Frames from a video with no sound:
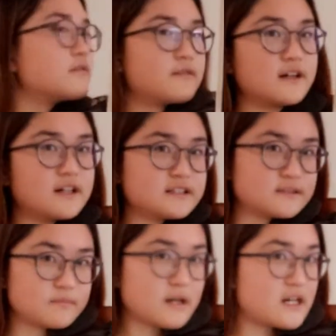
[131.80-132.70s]

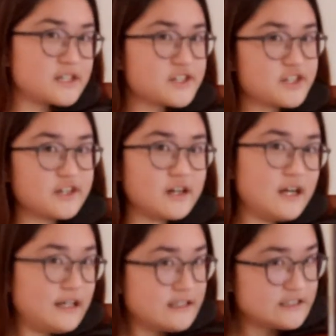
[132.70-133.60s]
First, posture.
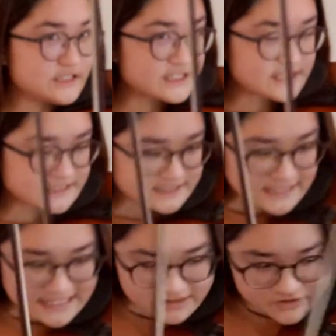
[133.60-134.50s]
You shouldn't
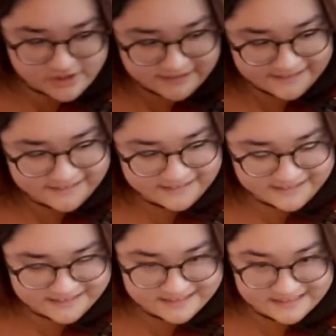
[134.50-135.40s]
slouch like
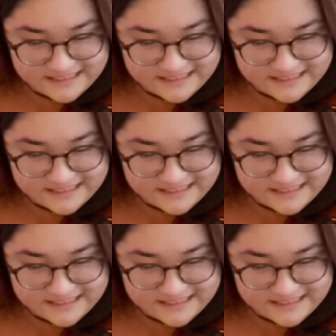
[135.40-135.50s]
this